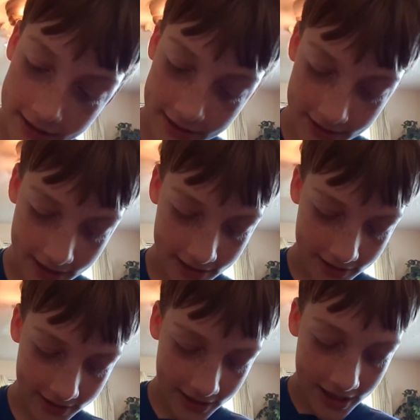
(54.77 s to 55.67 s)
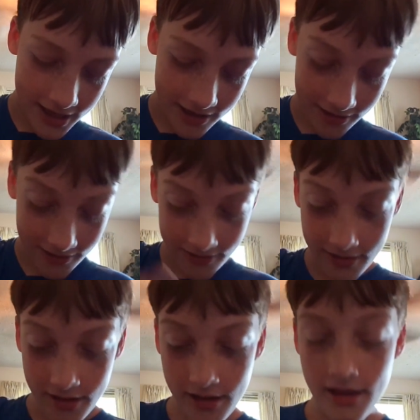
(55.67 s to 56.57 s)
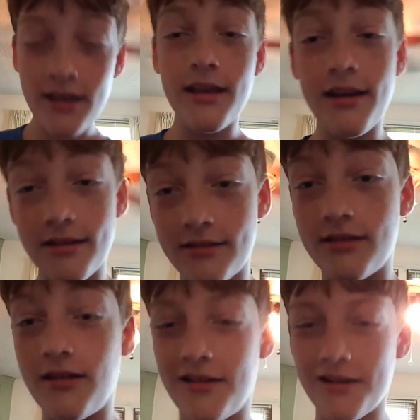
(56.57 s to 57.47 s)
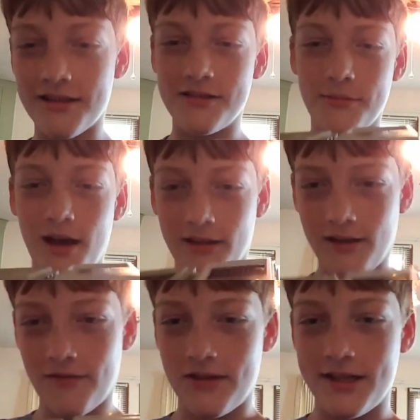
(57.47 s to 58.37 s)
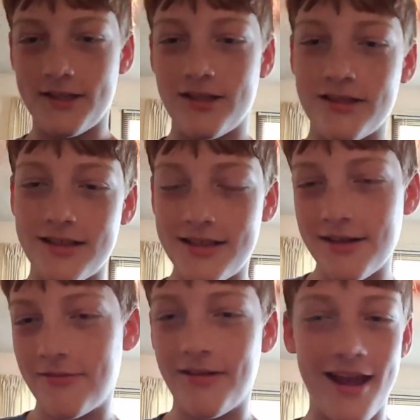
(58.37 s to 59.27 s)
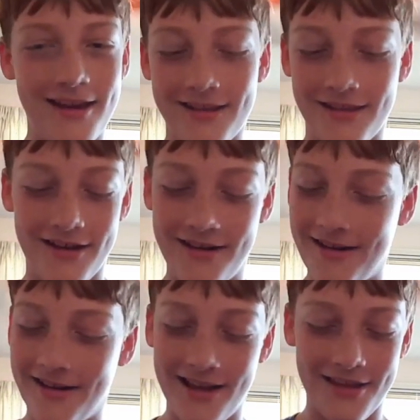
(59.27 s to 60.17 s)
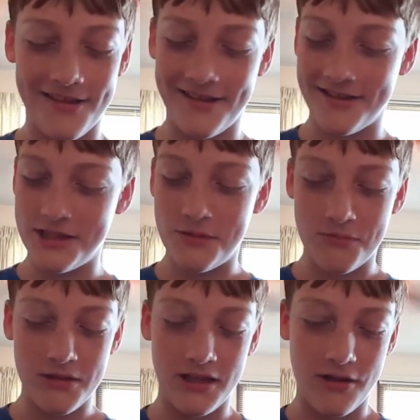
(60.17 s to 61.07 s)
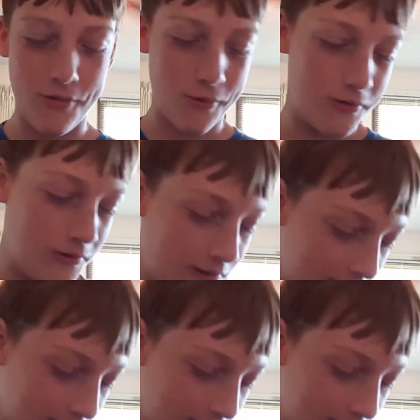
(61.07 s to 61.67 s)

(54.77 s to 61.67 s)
set it in there. It is awesome. I love these. Just sit right in there. I think it's really cool.